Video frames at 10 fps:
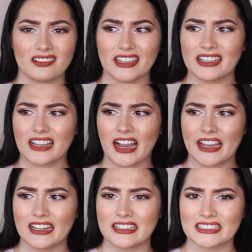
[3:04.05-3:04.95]
it
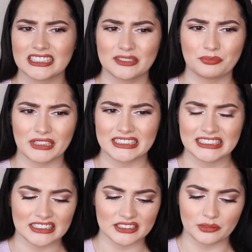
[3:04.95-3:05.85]
kind of
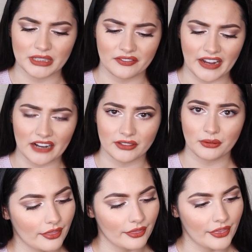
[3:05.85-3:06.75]
spritz a little bit of it
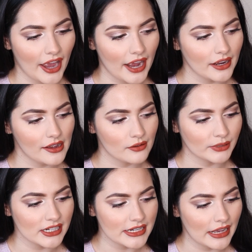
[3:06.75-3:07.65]
everywhere. That
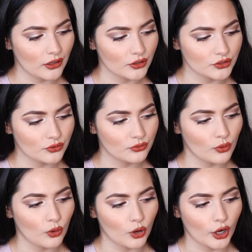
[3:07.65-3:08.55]
retails
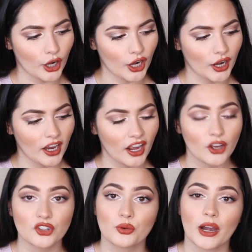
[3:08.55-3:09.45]
for
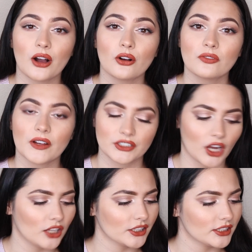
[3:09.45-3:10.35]

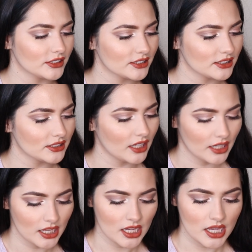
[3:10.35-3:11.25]
$12.
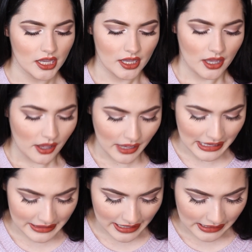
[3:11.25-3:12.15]

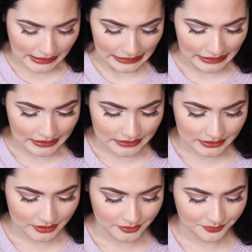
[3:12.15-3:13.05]
And then
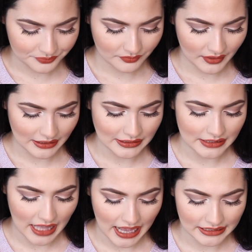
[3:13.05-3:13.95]

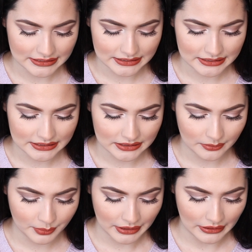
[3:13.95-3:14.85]
last
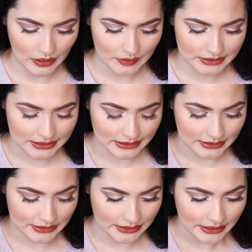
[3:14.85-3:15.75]
but not
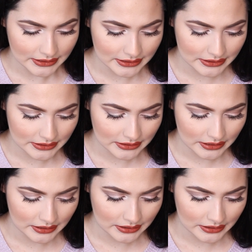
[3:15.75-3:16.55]
least,